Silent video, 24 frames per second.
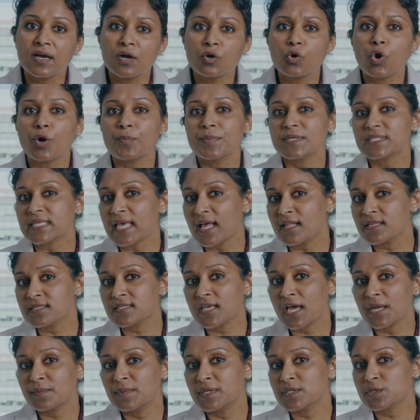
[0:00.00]
a corpus
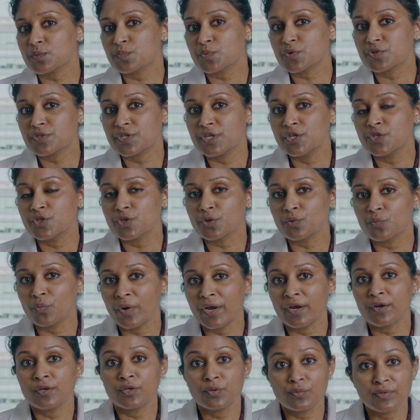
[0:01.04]
callosotomy is a procedure
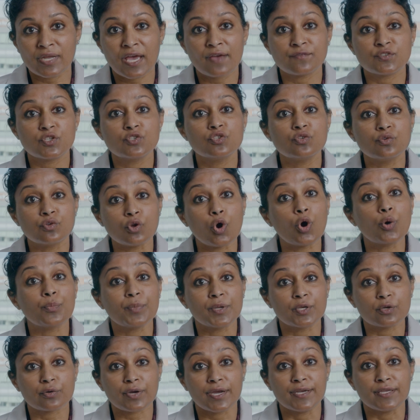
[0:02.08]
where you would have to do an
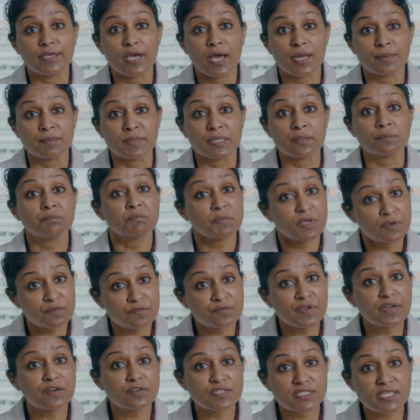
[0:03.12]
open craniotomy, a
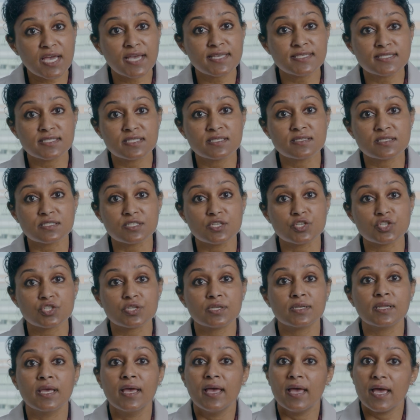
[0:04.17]
fair-sized
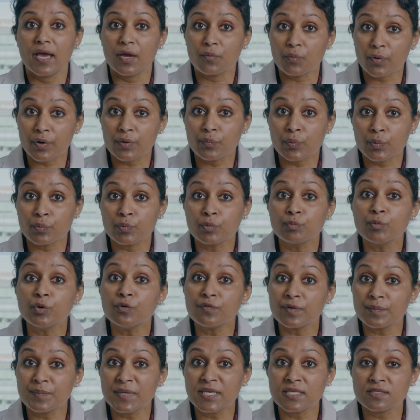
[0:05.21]
incision, and where we
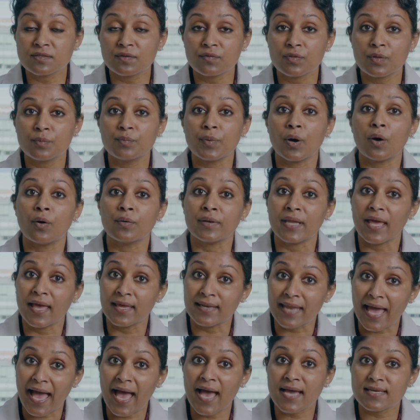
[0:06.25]
remove a piece of the bone
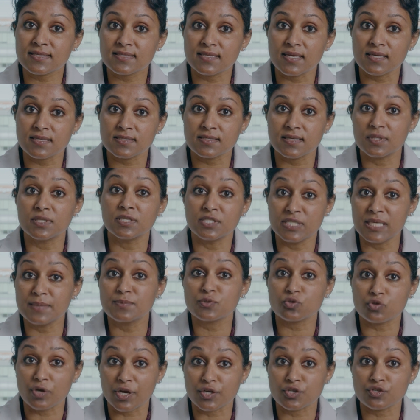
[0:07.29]
and access the deep
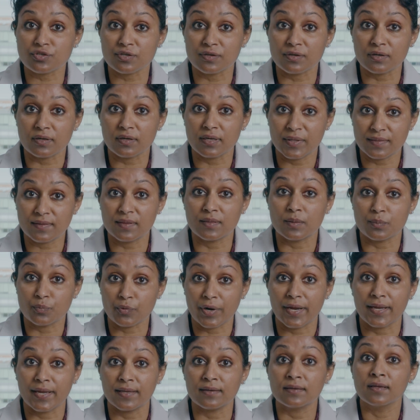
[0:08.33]
structure within the
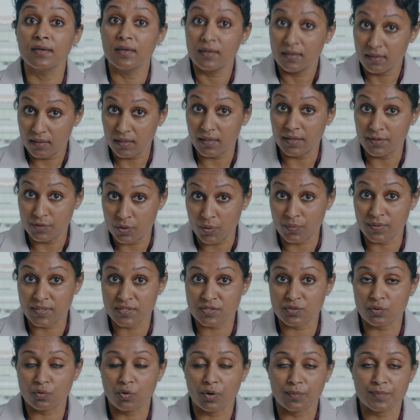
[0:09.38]
brain known as
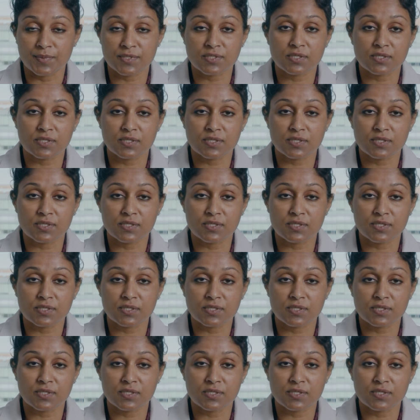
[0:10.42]
the corpus